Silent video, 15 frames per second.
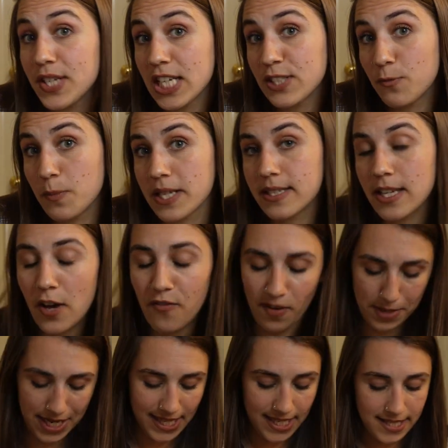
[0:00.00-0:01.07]
size for myself,
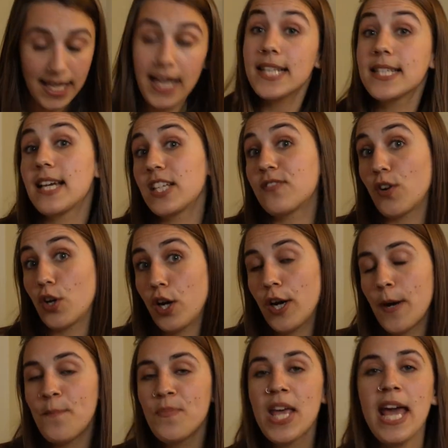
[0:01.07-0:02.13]
I'm knitting the second size for
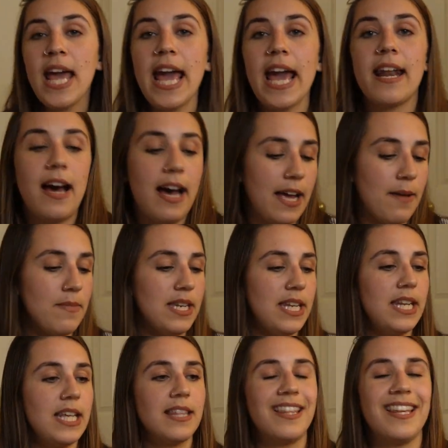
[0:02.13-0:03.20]
her, and I'm
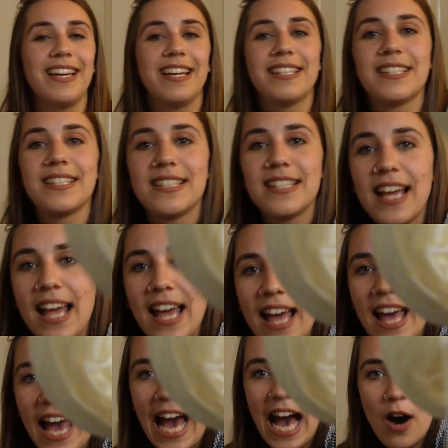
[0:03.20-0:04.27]
knitting this
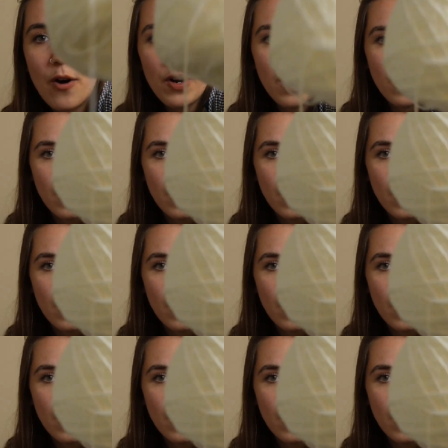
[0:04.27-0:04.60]
out